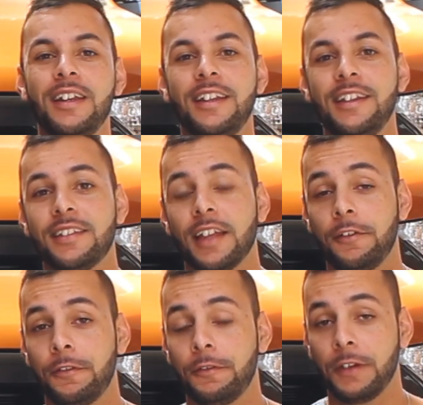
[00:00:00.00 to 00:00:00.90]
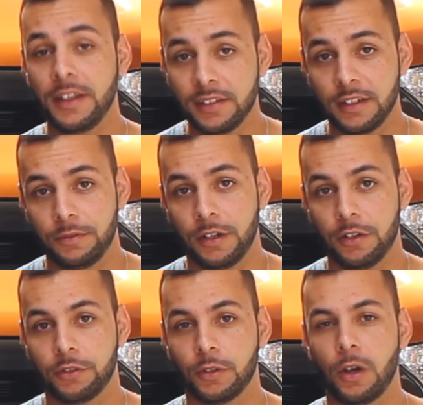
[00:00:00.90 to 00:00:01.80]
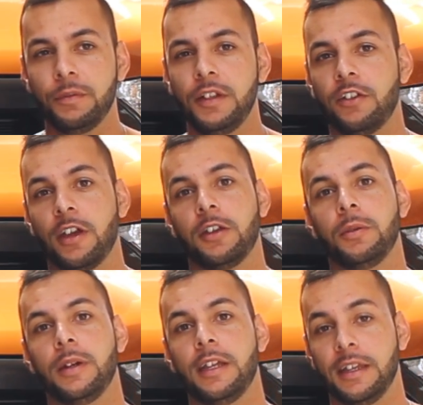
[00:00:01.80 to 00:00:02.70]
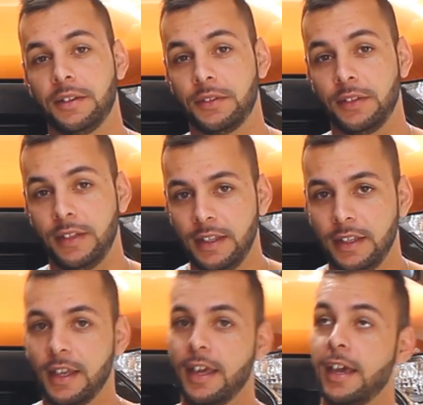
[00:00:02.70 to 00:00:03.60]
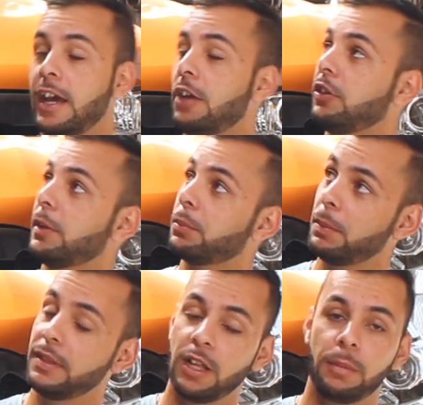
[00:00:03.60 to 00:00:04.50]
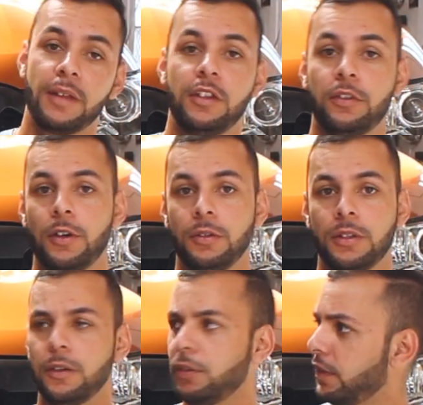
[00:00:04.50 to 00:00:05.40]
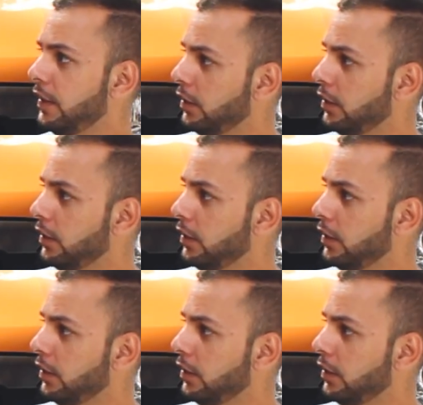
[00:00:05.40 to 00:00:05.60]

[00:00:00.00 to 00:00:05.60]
released a facelift version of the Jaguar XE. As you can probably tell by these photos,